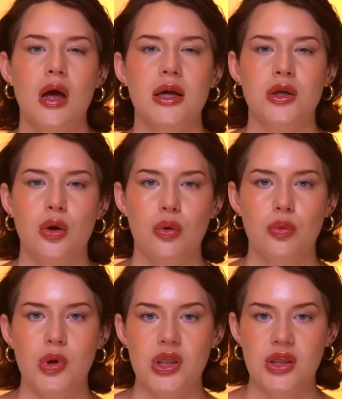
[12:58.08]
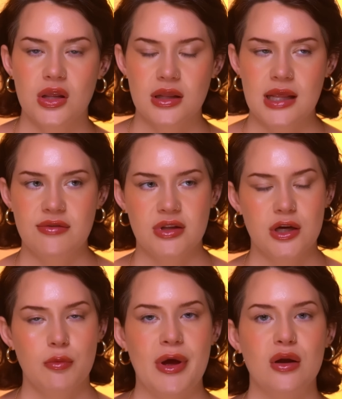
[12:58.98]
I know with
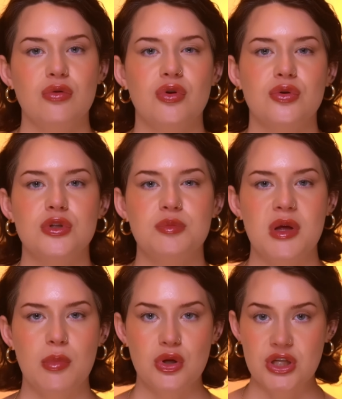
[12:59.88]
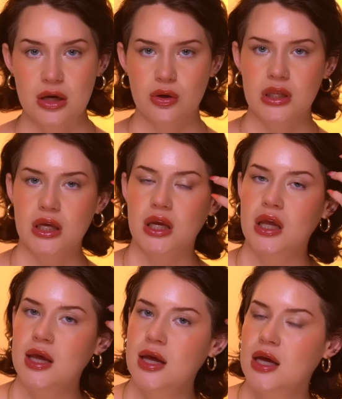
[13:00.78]
lavalier microphones, people generally
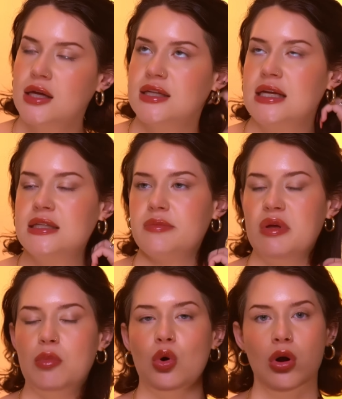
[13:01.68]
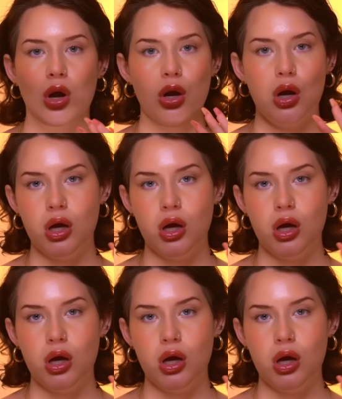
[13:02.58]
tend to be more